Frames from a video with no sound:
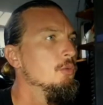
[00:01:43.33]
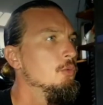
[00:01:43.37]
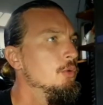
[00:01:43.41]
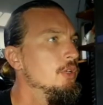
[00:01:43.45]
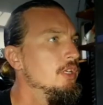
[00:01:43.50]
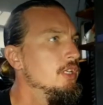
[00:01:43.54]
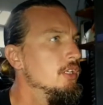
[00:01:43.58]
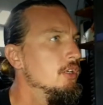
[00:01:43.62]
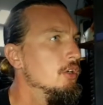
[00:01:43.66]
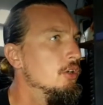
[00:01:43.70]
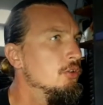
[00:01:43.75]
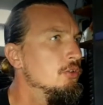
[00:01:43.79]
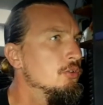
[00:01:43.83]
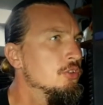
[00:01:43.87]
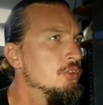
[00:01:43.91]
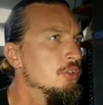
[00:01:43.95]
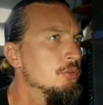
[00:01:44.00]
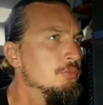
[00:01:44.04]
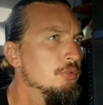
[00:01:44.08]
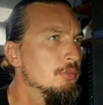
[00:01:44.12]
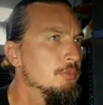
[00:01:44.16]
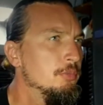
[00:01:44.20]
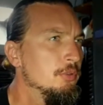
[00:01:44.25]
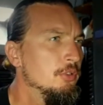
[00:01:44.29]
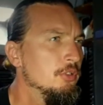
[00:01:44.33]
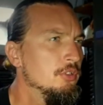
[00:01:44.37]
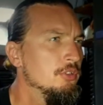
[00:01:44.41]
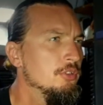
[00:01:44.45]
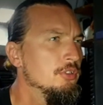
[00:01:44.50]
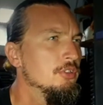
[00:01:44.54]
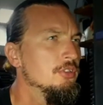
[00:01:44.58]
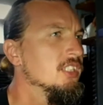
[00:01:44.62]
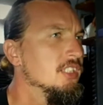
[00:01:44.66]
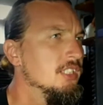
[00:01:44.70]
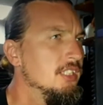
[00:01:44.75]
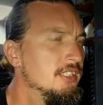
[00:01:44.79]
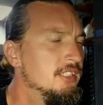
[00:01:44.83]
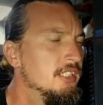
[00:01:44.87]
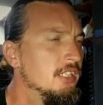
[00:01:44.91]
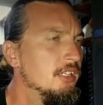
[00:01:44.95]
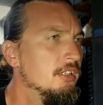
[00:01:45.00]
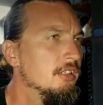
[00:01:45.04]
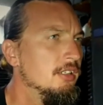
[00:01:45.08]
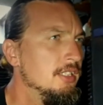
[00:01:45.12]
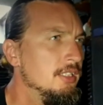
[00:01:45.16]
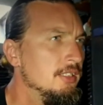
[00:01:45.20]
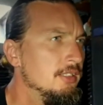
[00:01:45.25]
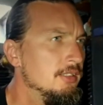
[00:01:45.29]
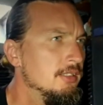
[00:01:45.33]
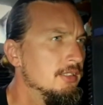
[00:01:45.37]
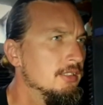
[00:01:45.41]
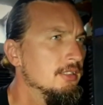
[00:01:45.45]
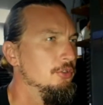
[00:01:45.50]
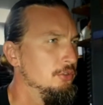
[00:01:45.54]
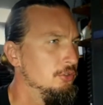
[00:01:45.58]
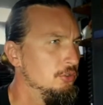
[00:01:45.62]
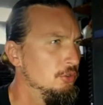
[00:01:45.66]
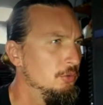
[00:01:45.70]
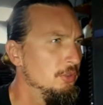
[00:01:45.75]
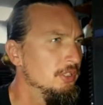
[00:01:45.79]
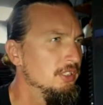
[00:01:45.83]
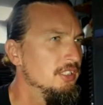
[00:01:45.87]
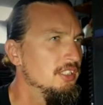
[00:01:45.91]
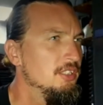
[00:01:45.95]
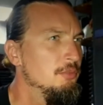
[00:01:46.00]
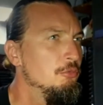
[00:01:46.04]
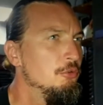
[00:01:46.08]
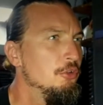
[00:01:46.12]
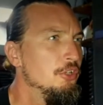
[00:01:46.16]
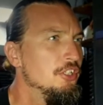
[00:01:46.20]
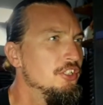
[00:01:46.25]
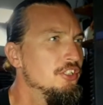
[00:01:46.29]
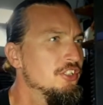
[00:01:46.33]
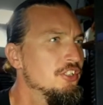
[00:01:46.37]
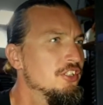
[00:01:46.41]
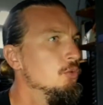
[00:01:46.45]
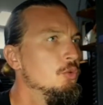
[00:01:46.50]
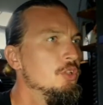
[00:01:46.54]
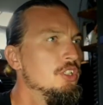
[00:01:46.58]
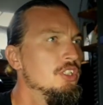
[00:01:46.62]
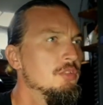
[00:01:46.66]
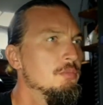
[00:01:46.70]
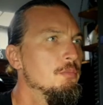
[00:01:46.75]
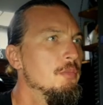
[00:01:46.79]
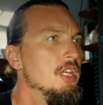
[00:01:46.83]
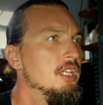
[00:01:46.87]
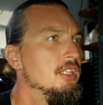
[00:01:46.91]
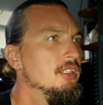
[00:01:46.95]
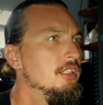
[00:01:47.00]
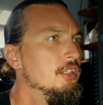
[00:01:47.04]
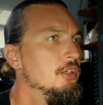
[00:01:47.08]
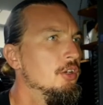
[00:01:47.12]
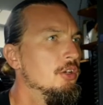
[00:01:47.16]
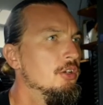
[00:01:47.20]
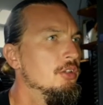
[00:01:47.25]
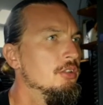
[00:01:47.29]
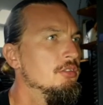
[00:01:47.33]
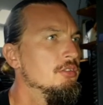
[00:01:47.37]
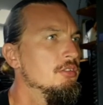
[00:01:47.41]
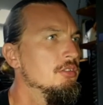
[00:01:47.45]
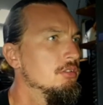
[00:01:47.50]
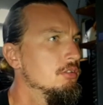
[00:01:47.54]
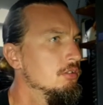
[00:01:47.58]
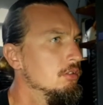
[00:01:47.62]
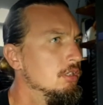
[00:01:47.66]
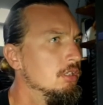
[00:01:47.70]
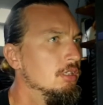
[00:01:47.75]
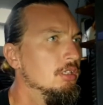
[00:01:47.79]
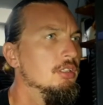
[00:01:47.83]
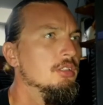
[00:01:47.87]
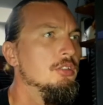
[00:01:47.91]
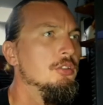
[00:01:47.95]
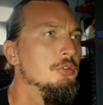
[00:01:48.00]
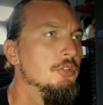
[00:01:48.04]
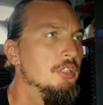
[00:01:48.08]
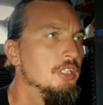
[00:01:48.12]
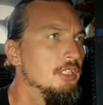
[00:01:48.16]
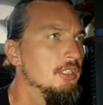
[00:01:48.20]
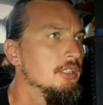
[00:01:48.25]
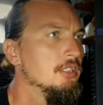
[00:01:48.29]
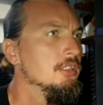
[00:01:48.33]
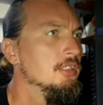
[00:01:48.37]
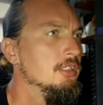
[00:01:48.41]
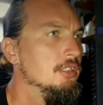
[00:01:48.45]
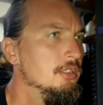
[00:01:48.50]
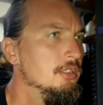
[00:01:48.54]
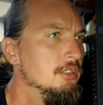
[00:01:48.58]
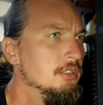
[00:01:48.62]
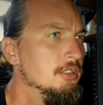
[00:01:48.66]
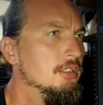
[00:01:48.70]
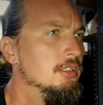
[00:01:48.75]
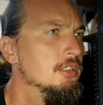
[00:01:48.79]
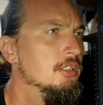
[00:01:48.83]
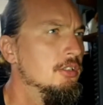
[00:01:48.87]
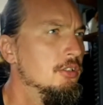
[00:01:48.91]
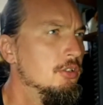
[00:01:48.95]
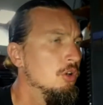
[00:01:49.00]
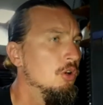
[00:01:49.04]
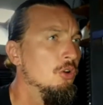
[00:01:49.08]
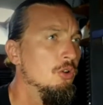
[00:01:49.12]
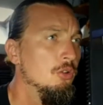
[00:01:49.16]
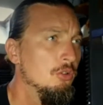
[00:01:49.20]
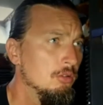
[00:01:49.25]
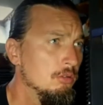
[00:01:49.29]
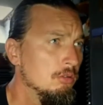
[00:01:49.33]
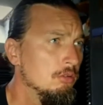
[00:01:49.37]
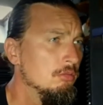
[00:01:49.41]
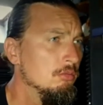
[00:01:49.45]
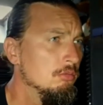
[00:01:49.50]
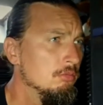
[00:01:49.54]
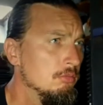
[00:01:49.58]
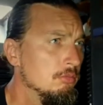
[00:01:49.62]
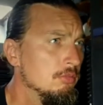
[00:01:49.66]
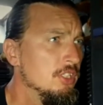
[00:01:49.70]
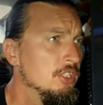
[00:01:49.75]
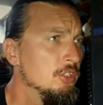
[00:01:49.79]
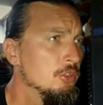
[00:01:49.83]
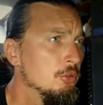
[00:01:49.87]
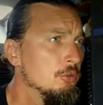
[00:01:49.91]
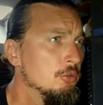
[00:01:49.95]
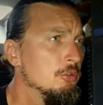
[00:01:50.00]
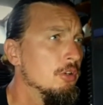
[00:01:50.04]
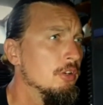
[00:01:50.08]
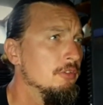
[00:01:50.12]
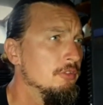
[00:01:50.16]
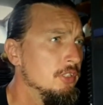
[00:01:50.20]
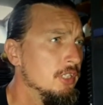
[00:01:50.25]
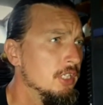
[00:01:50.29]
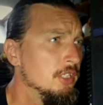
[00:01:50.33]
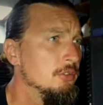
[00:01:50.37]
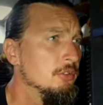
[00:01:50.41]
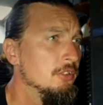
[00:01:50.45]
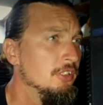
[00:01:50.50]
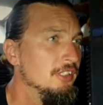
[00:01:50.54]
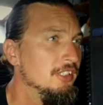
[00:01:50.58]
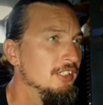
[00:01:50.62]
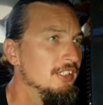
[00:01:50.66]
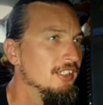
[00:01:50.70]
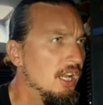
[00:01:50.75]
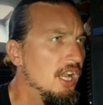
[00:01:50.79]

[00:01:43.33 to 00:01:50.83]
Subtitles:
We also propose guitar lead during this bridge, which make the hunt unique in our whole discography actually.